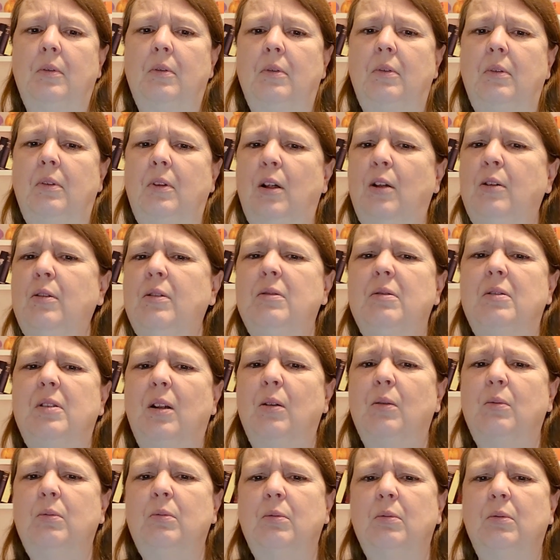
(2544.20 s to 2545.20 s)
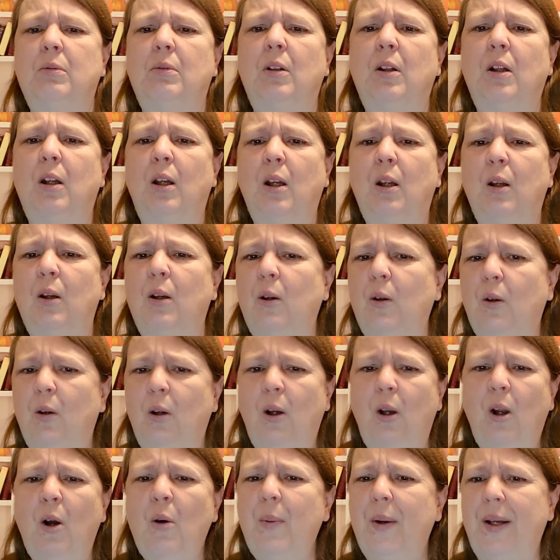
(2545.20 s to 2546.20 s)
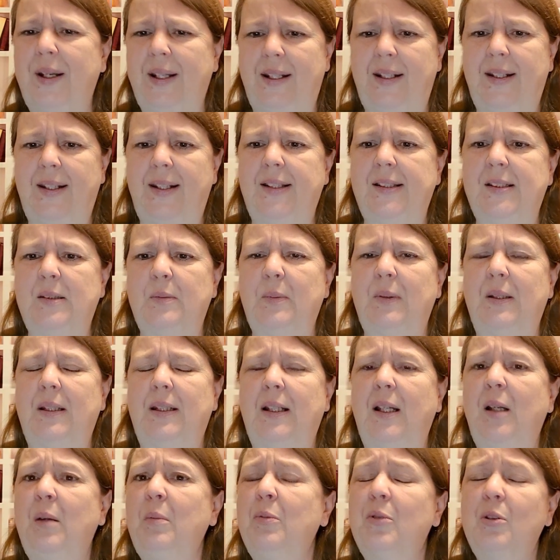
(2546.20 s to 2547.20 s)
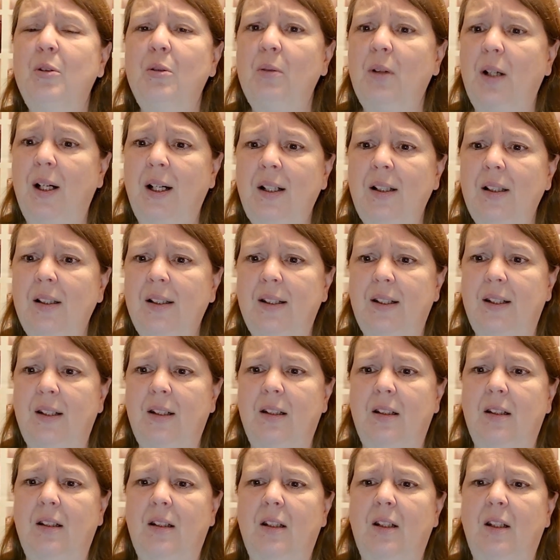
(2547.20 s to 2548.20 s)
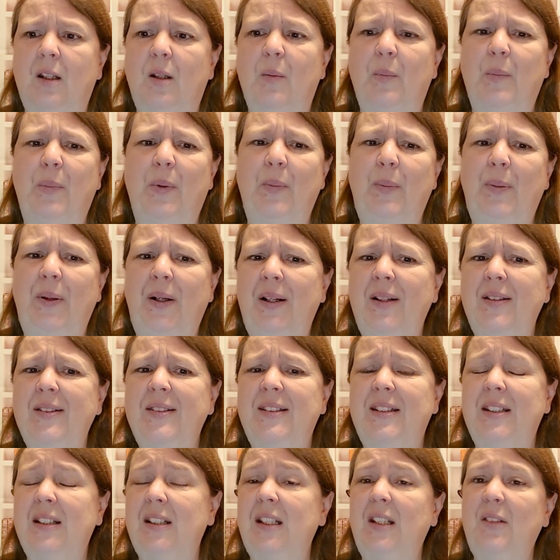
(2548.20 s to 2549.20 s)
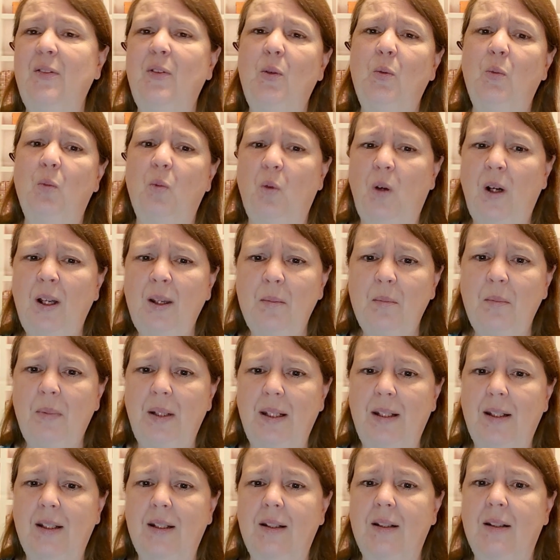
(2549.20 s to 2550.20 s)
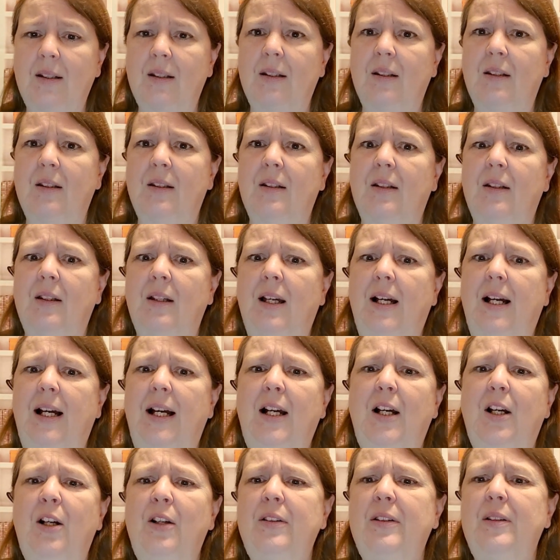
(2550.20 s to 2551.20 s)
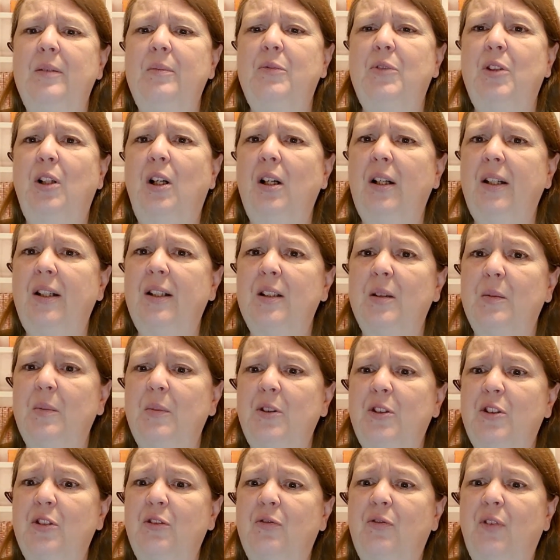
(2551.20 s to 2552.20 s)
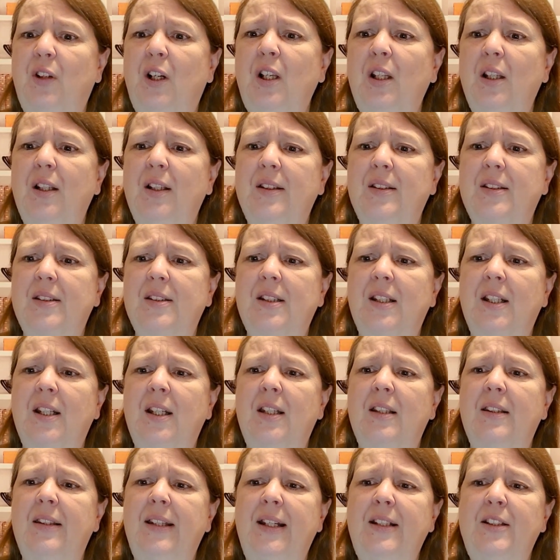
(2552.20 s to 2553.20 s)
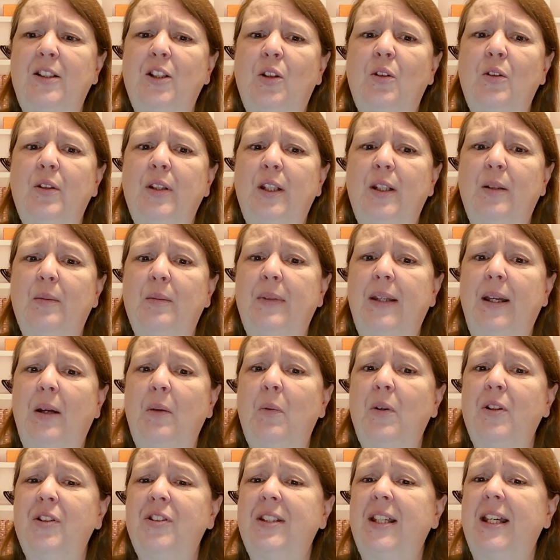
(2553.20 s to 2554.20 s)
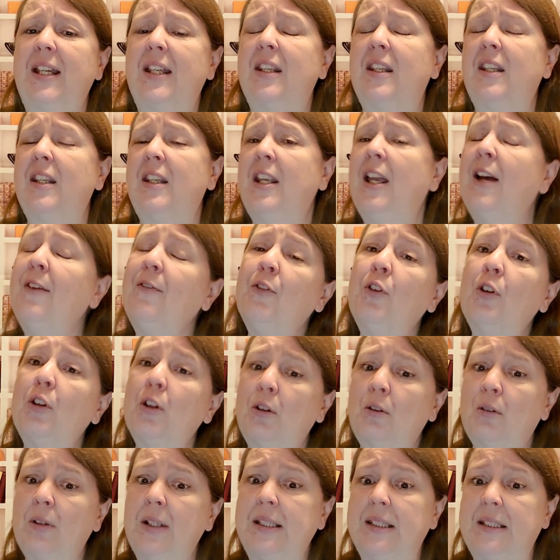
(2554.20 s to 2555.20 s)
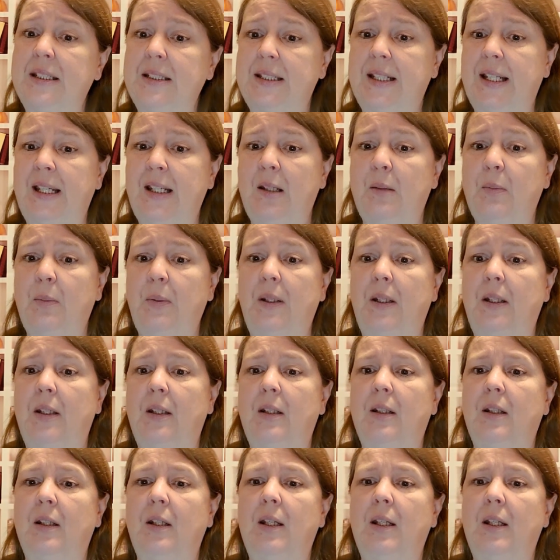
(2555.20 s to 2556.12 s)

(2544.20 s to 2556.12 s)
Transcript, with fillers: No, you don't. Nobody needs me. I'm too ugly. My parents didn't even want me. I heard them talking to Mr. Vollins. They told him they wished they had never agreed to take me.